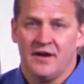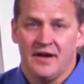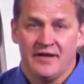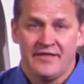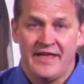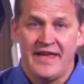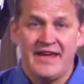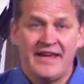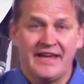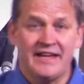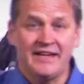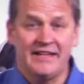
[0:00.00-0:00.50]

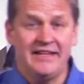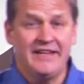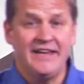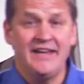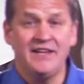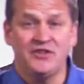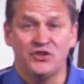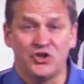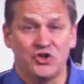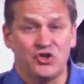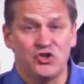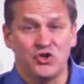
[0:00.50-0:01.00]
They can
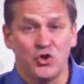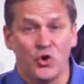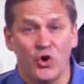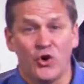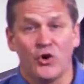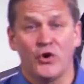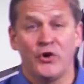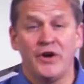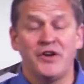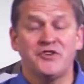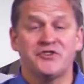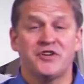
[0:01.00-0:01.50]
lead to
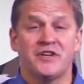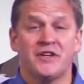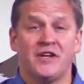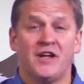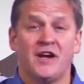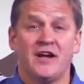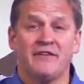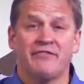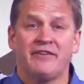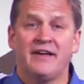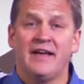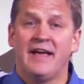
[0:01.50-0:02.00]
shorter engine
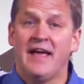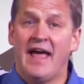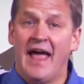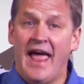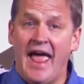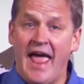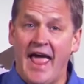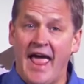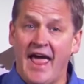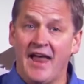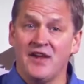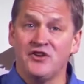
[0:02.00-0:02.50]
life
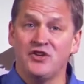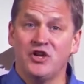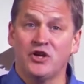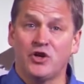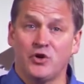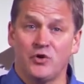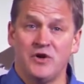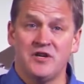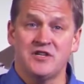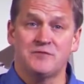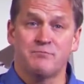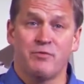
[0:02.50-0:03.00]
and
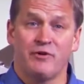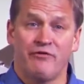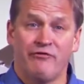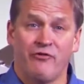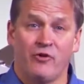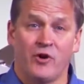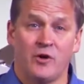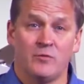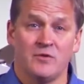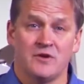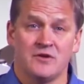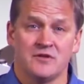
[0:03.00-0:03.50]
decreased
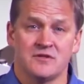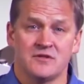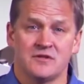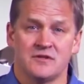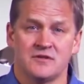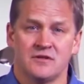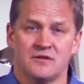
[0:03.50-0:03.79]
performance.